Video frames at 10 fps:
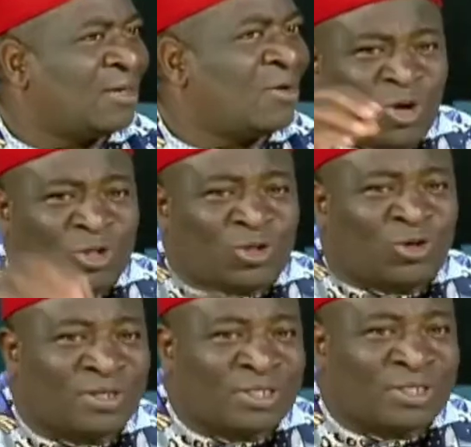
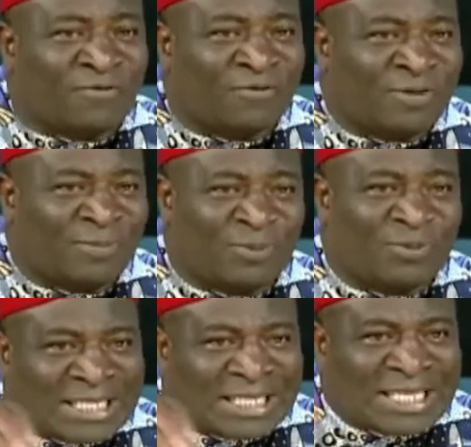Some of the people
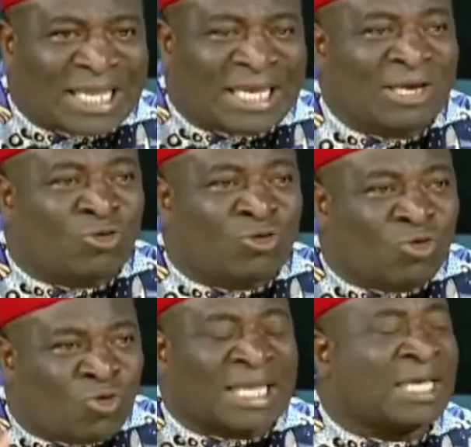that are attacking him could
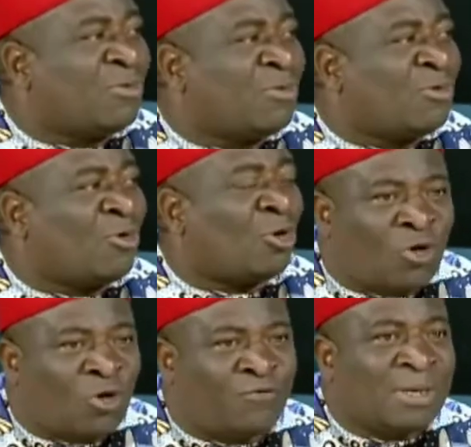be attacking him because
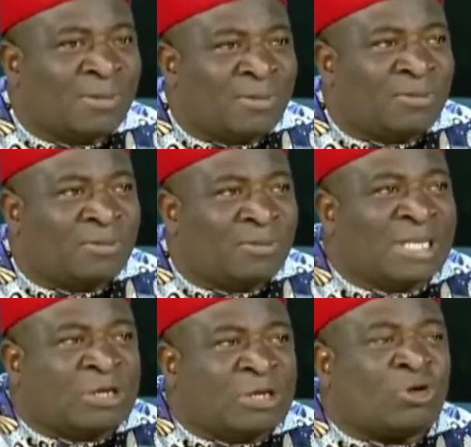of
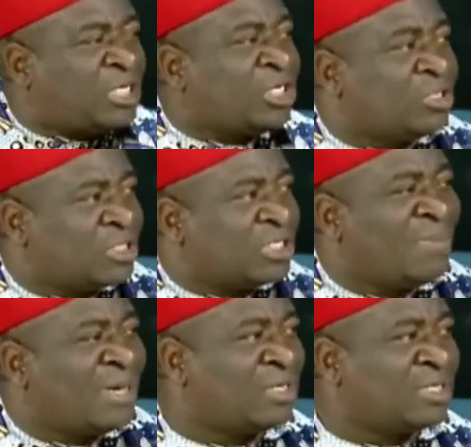the concessions he
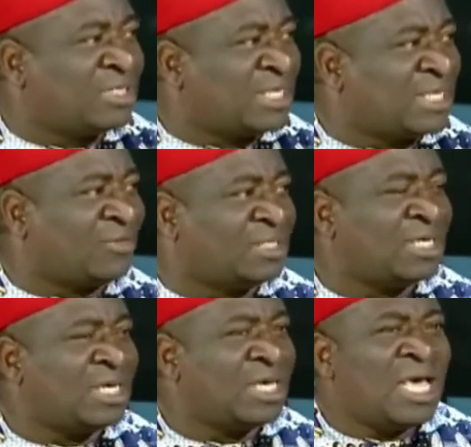is making to the
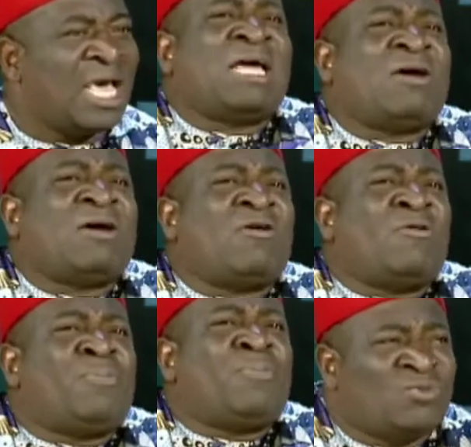southeast. And our
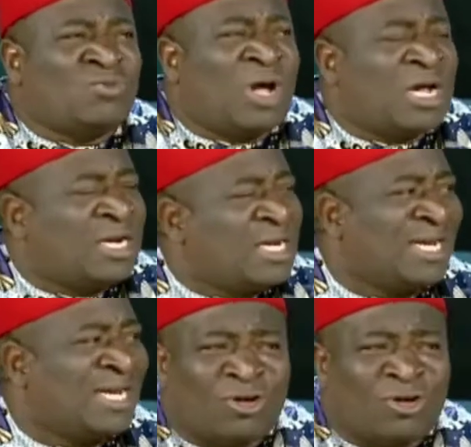brothers who are
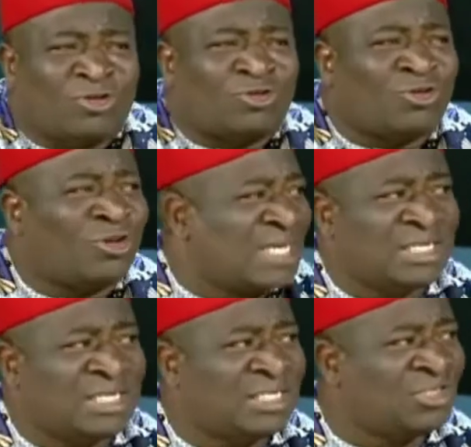down there may not
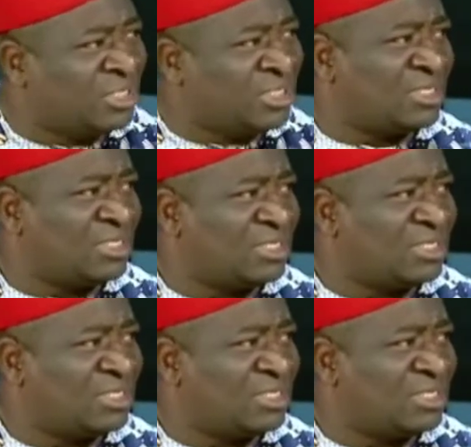understand the intrigues.